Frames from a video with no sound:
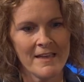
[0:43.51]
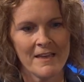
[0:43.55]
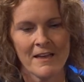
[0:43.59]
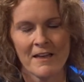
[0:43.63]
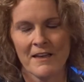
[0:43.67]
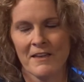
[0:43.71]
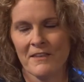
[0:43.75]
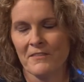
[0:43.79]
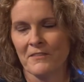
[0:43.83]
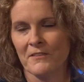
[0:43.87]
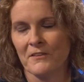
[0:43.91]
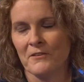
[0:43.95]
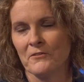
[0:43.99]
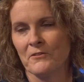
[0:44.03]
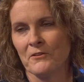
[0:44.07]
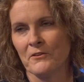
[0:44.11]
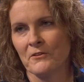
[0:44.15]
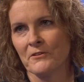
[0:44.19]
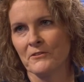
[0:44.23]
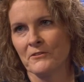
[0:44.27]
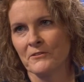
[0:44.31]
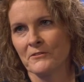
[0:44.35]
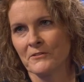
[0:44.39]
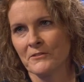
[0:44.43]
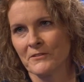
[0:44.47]
The
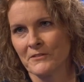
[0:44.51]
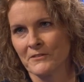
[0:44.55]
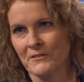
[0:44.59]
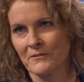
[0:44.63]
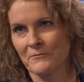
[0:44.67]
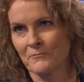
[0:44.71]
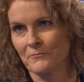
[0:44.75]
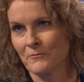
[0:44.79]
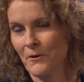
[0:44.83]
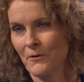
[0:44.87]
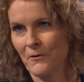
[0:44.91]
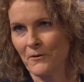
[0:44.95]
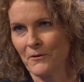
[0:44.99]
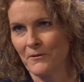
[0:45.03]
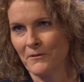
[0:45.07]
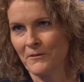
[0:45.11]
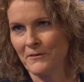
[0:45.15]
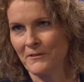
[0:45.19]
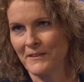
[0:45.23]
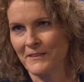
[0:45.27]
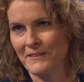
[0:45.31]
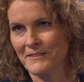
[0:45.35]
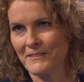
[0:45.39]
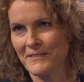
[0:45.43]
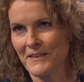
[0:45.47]
nurse
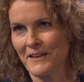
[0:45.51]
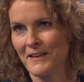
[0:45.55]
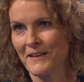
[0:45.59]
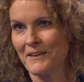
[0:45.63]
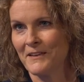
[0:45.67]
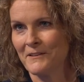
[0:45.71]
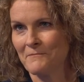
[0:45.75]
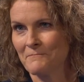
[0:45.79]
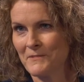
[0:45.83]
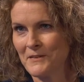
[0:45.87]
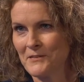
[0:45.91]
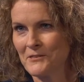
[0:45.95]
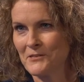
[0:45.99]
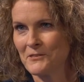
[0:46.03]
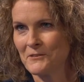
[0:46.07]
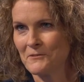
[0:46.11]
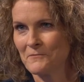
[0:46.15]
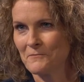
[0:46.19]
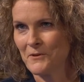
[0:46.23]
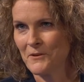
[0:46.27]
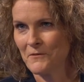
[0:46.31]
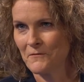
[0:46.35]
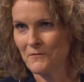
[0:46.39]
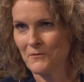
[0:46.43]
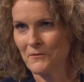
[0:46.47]
role, as I had
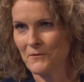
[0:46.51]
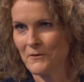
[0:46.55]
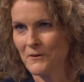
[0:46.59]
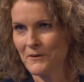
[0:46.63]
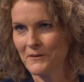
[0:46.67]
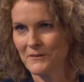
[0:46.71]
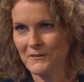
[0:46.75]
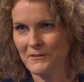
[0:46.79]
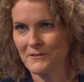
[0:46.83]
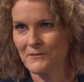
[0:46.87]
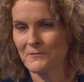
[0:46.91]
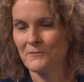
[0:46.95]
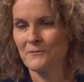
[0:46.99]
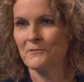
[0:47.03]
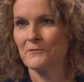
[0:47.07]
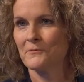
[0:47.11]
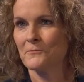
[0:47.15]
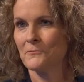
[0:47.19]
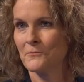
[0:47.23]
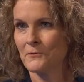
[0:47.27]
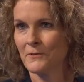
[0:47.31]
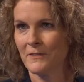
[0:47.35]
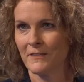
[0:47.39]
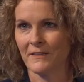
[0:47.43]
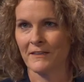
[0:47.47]
mentioned before, is
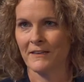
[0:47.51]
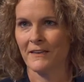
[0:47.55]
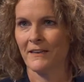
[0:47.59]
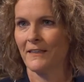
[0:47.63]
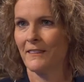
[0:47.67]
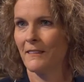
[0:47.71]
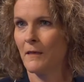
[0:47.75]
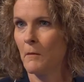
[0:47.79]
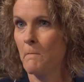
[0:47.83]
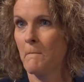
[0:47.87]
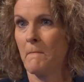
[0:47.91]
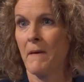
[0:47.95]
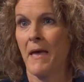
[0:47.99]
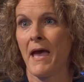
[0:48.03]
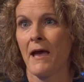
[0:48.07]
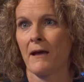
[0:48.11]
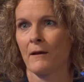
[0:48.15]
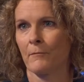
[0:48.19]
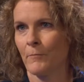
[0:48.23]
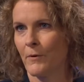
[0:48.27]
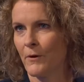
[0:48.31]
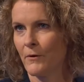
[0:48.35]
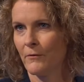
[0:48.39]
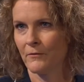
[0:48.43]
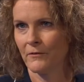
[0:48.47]
really the
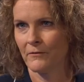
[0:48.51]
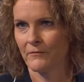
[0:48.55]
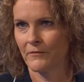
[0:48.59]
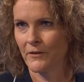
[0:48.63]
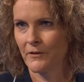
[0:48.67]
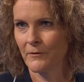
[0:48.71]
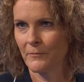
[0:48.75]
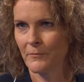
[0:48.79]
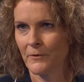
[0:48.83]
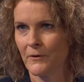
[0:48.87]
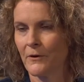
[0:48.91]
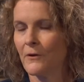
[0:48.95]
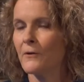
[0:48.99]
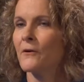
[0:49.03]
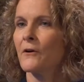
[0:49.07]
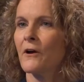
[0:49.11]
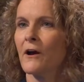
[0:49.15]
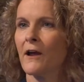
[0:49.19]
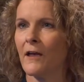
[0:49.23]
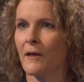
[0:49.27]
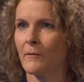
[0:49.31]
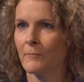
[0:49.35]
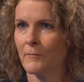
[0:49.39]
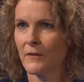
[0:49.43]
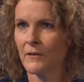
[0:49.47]
backbone of our
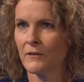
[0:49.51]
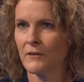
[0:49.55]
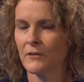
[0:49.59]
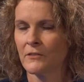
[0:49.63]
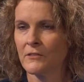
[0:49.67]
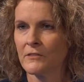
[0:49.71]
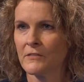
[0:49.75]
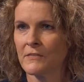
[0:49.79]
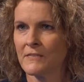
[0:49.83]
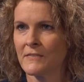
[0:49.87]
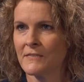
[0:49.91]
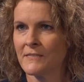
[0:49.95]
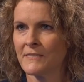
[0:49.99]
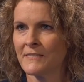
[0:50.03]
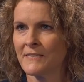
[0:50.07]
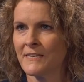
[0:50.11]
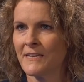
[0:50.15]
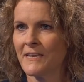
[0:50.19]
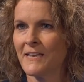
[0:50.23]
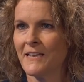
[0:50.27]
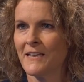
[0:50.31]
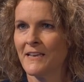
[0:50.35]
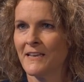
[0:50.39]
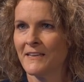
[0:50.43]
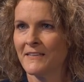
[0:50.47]
program. The nurses
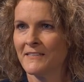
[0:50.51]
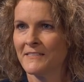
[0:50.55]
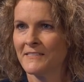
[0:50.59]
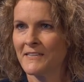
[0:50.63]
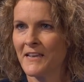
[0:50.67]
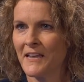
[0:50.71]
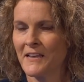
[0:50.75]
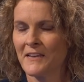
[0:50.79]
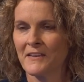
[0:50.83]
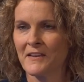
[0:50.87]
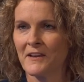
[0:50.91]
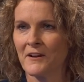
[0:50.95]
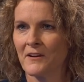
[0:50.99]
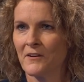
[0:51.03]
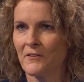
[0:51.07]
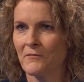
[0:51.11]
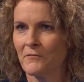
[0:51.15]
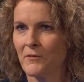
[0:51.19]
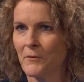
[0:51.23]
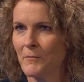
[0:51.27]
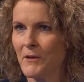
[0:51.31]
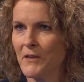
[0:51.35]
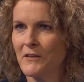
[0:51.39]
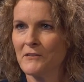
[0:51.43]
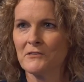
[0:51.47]
take care of
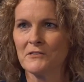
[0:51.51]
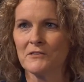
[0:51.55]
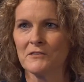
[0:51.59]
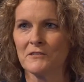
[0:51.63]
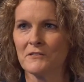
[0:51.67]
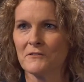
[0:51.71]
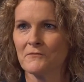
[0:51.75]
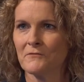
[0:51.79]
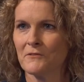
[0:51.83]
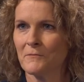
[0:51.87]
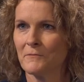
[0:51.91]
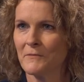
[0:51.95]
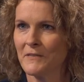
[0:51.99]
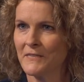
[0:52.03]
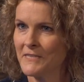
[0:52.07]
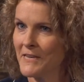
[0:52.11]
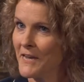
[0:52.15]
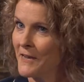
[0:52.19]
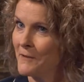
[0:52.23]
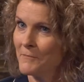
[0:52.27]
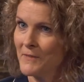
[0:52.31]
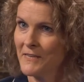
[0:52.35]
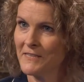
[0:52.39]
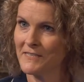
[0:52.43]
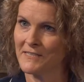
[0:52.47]
the patients from the
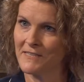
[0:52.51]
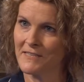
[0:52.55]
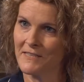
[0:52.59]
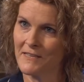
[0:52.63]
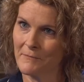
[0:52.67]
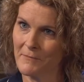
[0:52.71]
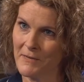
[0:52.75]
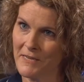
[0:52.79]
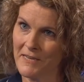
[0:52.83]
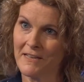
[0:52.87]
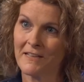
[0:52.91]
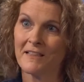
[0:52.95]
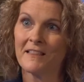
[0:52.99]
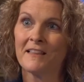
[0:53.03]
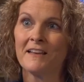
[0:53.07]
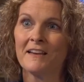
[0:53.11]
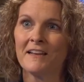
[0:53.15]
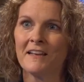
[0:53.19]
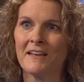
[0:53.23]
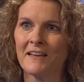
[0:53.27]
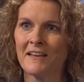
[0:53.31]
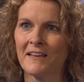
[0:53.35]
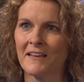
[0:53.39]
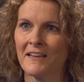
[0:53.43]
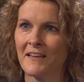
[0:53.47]
time they see them in
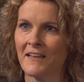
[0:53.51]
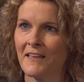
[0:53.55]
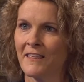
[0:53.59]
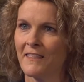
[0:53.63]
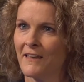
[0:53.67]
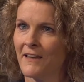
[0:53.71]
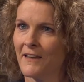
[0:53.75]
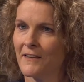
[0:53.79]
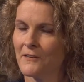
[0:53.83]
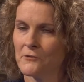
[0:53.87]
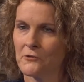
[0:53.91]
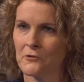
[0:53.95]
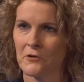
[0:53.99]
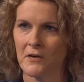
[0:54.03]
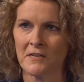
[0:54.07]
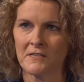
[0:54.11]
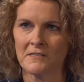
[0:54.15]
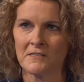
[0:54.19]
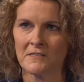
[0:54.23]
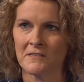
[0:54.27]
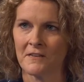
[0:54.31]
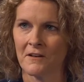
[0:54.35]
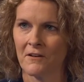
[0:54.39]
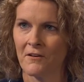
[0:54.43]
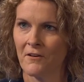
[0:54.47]
clinic, and they
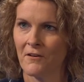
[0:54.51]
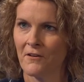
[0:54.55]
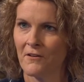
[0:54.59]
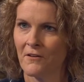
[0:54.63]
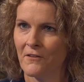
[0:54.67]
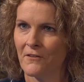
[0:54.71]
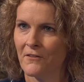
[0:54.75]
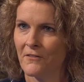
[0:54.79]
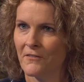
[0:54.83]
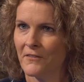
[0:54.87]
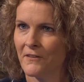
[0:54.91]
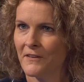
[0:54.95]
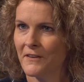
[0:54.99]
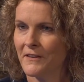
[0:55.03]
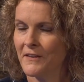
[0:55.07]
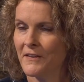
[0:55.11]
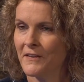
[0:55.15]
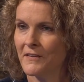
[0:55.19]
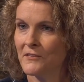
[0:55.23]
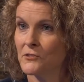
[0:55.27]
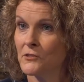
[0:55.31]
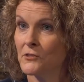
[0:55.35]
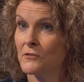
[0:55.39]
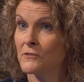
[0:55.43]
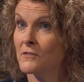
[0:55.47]
address all the
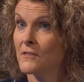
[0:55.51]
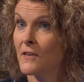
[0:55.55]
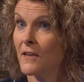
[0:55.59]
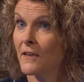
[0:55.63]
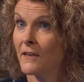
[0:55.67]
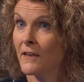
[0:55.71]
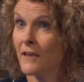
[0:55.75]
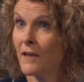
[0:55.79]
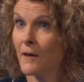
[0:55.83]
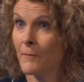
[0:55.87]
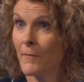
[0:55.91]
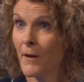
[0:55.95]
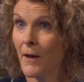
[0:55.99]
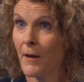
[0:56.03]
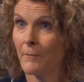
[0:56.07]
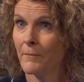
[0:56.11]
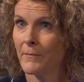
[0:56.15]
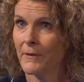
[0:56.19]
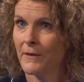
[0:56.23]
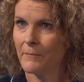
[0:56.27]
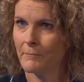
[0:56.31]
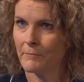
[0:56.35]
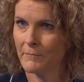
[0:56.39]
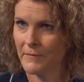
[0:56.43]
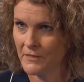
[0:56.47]
issues that come up
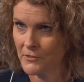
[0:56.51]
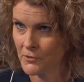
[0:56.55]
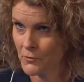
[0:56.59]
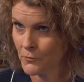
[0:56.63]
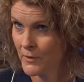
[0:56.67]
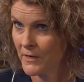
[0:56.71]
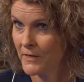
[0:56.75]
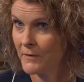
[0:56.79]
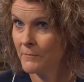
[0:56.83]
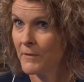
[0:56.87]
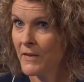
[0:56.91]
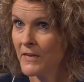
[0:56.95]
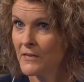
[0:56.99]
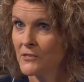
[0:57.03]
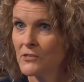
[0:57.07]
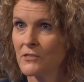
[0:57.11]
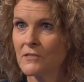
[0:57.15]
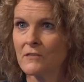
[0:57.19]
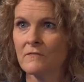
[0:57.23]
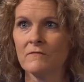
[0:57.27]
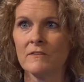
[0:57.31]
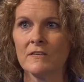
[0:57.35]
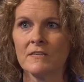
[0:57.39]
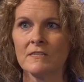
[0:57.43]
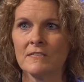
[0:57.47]
in between
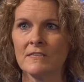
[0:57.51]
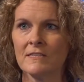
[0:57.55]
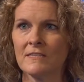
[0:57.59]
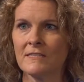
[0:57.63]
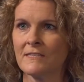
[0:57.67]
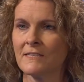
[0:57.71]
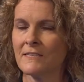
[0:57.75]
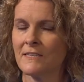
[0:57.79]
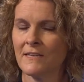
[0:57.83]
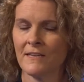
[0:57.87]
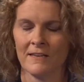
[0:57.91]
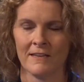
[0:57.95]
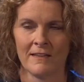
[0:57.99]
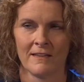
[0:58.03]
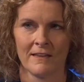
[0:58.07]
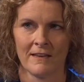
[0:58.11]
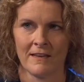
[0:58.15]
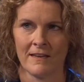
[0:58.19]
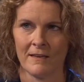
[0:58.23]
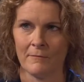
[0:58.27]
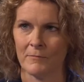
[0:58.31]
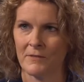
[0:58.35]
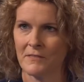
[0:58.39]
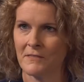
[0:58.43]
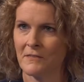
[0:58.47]
patient visits. They
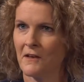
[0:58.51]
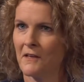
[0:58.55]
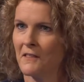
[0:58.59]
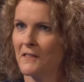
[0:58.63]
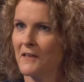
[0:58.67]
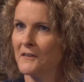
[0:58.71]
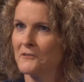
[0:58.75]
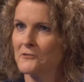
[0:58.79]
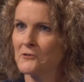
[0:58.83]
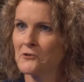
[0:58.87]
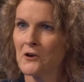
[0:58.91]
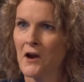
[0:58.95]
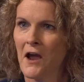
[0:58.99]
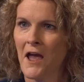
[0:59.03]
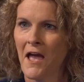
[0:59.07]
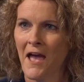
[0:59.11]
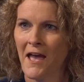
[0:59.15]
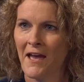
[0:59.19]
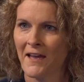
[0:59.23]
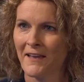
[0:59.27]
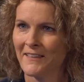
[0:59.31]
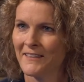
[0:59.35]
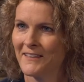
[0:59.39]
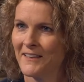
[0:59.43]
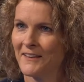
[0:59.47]
keep us all on
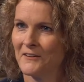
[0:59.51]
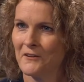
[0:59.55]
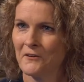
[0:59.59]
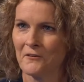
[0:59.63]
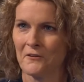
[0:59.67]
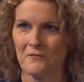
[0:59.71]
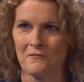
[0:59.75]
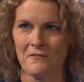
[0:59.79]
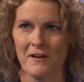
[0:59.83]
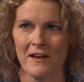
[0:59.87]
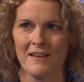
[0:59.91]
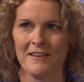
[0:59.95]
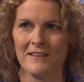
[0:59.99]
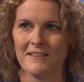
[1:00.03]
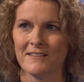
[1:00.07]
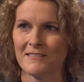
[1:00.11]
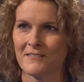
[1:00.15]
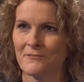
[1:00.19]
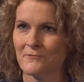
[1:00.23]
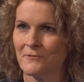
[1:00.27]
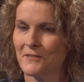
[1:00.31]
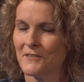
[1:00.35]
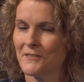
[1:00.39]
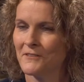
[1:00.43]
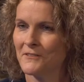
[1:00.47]
track. They notify
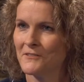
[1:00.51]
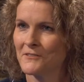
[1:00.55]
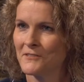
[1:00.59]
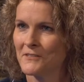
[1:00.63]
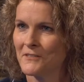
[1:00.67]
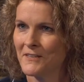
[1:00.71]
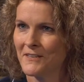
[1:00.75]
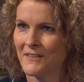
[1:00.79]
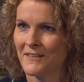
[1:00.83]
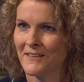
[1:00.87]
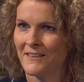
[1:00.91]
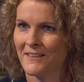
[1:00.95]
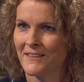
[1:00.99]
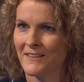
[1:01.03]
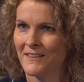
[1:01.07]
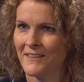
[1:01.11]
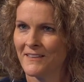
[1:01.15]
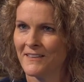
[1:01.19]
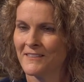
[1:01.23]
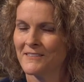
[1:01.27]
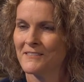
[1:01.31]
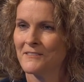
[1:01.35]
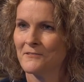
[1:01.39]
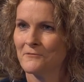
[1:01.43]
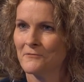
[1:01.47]
us when there's
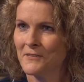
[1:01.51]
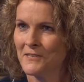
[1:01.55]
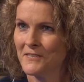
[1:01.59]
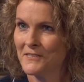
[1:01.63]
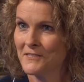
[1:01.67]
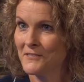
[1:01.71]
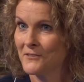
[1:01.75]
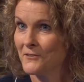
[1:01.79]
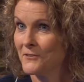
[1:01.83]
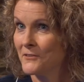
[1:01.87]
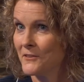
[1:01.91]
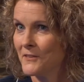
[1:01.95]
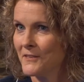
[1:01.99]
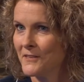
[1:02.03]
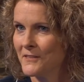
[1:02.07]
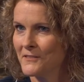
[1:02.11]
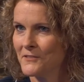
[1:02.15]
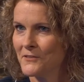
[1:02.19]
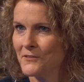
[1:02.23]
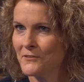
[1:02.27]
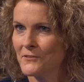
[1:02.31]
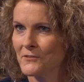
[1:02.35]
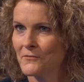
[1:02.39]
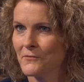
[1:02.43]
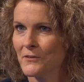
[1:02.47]
things that we need to look
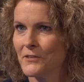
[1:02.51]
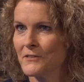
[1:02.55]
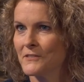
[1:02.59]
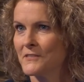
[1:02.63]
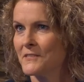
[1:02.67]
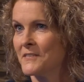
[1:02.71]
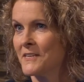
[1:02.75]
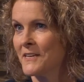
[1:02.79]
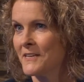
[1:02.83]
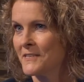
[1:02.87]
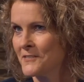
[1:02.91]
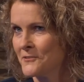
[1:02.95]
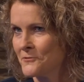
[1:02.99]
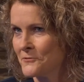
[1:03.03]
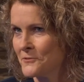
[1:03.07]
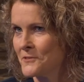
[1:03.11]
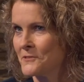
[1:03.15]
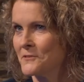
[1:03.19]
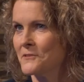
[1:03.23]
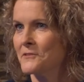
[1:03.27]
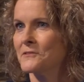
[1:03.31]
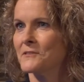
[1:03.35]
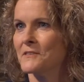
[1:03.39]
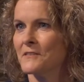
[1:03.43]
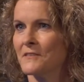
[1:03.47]
into as far as test
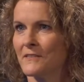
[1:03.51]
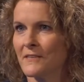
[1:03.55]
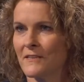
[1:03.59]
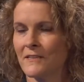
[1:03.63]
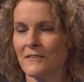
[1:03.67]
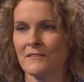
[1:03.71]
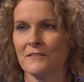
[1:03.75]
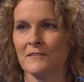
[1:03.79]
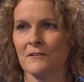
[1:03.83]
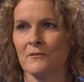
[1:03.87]
results and things.